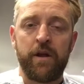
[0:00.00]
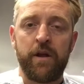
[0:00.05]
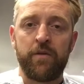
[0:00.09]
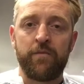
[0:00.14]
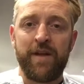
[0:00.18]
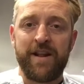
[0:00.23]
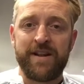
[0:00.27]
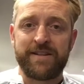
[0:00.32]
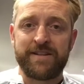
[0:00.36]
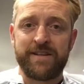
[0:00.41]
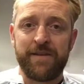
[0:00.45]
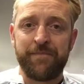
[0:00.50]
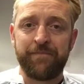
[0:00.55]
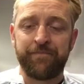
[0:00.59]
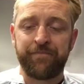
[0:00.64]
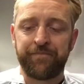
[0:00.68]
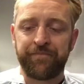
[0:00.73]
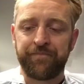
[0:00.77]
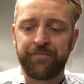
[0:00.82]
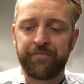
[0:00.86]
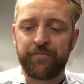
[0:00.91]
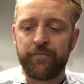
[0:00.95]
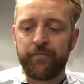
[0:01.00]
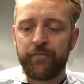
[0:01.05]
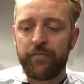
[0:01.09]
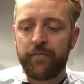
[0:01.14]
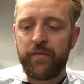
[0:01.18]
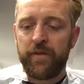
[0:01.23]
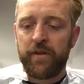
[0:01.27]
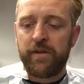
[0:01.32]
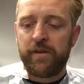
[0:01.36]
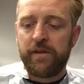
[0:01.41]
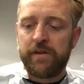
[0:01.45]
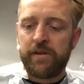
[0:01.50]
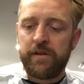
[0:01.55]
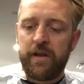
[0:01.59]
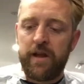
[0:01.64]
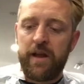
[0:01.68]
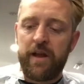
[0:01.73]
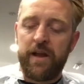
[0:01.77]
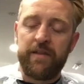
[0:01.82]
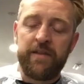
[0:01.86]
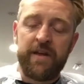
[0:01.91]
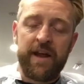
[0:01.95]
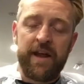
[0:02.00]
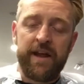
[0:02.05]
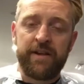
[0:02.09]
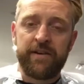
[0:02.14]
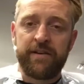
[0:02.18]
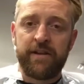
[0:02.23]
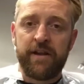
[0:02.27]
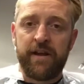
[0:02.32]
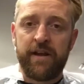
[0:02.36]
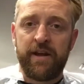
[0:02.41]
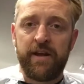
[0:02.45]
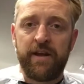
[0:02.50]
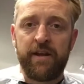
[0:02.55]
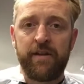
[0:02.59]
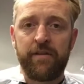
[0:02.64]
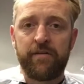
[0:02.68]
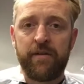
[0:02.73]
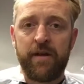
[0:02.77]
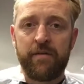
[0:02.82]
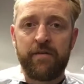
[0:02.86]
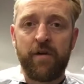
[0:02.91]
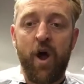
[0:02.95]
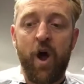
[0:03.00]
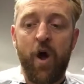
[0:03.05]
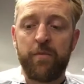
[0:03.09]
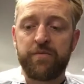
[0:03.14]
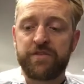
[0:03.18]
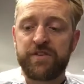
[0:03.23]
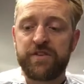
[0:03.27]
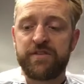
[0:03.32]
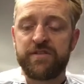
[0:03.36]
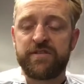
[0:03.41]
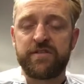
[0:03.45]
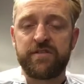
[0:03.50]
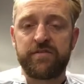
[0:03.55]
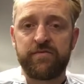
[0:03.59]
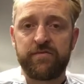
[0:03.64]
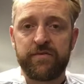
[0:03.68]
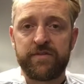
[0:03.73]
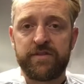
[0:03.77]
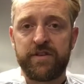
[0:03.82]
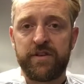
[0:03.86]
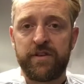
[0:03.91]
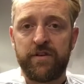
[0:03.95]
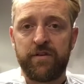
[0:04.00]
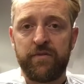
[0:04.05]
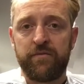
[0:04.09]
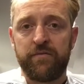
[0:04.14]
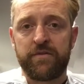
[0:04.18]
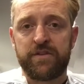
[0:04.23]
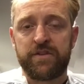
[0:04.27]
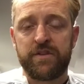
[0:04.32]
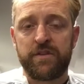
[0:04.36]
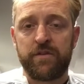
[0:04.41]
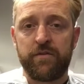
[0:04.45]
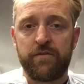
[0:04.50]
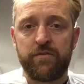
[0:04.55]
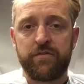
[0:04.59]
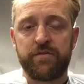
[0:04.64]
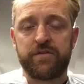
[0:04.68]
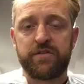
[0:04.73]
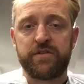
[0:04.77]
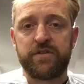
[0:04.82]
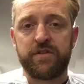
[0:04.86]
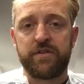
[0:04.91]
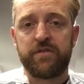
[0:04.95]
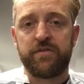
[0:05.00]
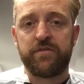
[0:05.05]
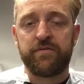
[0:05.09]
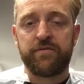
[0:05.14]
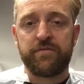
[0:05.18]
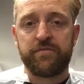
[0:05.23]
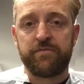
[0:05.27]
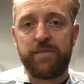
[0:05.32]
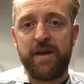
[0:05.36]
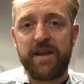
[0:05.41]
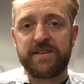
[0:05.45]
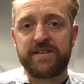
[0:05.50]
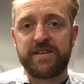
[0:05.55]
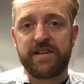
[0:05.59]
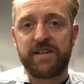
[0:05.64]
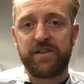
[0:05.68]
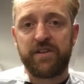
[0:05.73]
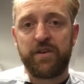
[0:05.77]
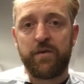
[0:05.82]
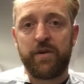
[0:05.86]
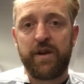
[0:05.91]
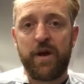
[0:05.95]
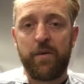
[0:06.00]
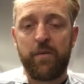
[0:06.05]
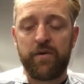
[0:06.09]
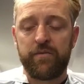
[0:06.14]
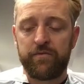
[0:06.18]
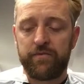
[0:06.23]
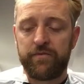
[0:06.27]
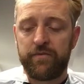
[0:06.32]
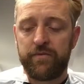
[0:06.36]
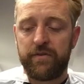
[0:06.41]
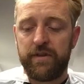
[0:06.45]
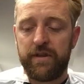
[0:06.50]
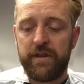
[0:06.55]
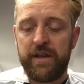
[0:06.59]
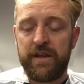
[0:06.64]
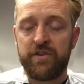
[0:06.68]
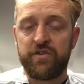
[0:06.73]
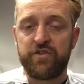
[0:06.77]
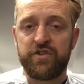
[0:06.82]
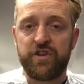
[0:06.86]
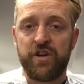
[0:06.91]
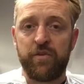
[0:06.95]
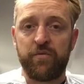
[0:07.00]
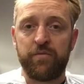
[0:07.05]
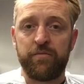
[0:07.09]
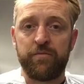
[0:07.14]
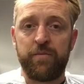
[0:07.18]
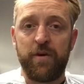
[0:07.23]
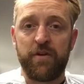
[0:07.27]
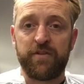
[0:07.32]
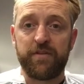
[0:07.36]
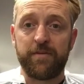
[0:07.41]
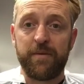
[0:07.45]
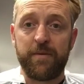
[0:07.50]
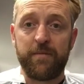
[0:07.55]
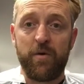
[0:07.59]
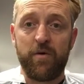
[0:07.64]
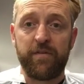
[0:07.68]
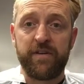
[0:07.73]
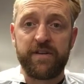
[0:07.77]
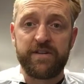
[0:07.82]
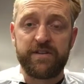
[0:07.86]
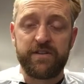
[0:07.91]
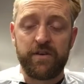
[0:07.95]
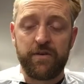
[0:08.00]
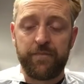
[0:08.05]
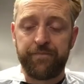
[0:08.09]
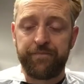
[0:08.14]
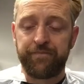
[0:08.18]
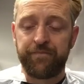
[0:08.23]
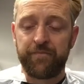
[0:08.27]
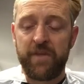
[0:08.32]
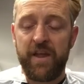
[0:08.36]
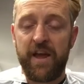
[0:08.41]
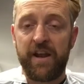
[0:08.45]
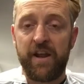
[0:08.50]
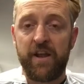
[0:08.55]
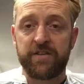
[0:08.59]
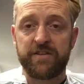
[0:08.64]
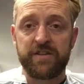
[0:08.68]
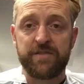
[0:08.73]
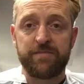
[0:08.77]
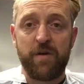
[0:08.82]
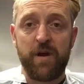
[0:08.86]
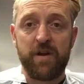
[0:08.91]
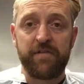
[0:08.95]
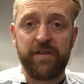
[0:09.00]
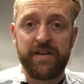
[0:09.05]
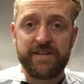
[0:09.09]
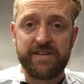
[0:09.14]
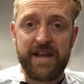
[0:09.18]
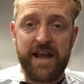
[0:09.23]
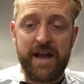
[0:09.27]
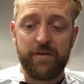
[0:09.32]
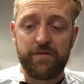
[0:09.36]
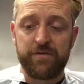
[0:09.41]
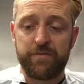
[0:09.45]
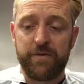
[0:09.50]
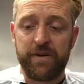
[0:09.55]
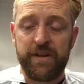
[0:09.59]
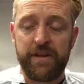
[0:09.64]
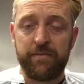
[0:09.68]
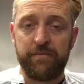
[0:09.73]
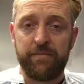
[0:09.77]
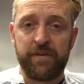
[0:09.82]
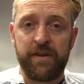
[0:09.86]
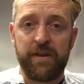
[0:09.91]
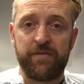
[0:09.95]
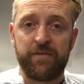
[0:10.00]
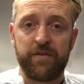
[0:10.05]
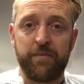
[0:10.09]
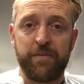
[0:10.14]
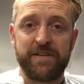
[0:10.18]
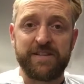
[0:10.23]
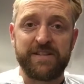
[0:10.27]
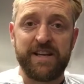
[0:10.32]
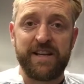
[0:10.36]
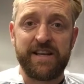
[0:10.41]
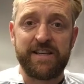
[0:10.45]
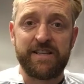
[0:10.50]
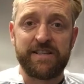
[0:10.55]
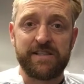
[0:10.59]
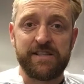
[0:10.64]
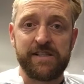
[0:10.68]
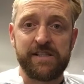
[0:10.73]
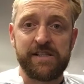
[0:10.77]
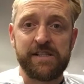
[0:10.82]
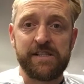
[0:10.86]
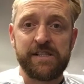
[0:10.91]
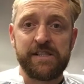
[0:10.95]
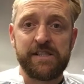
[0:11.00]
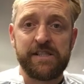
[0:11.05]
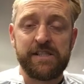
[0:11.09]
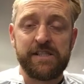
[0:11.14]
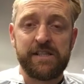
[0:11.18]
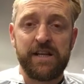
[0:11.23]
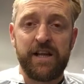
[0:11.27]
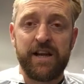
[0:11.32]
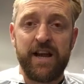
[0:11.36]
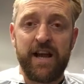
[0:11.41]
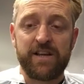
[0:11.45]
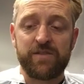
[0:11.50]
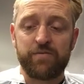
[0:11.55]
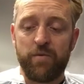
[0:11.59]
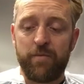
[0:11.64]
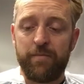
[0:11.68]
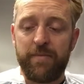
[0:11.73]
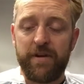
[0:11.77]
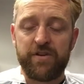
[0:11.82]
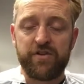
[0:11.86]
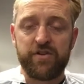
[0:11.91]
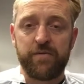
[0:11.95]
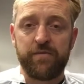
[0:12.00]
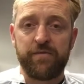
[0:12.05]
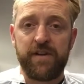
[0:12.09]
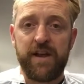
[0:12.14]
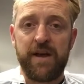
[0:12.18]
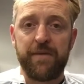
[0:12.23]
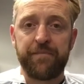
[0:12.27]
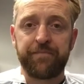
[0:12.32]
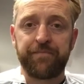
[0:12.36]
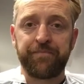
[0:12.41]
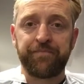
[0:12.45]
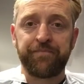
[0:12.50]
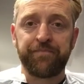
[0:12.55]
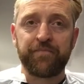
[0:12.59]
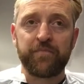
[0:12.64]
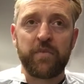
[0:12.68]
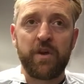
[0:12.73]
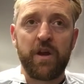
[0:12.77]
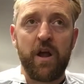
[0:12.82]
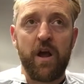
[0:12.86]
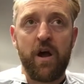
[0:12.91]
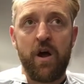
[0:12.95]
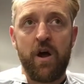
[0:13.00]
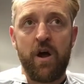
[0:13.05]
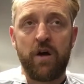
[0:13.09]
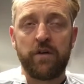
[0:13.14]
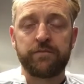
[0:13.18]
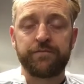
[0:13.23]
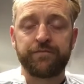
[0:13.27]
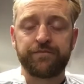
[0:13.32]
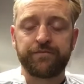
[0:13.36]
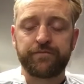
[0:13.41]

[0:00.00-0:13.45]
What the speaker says: renting, and then I've got options to basically do what I want in June. So I'm moving to Helios's boyfriend's house when he gives up his lease, a nice one bedroom flat, or